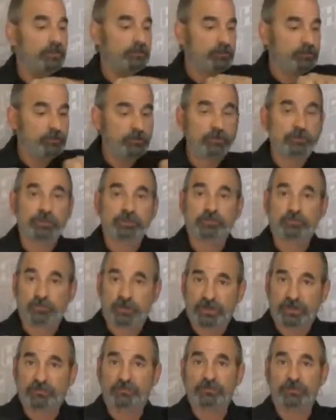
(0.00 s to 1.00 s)
you can just
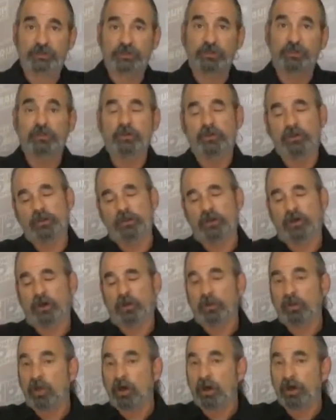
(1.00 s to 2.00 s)
run everything
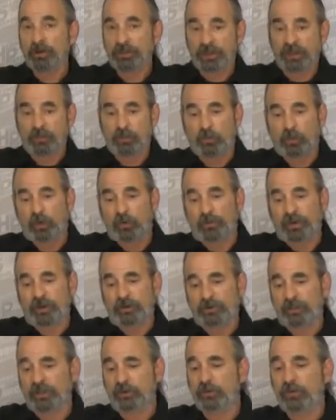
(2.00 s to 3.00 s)
along that wall
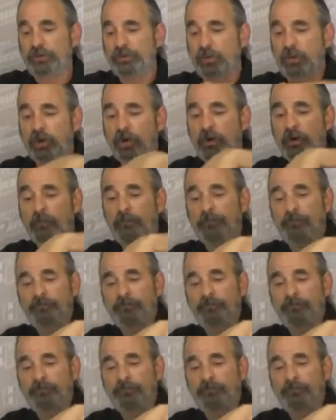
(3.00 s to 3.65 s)
parallel with the wall.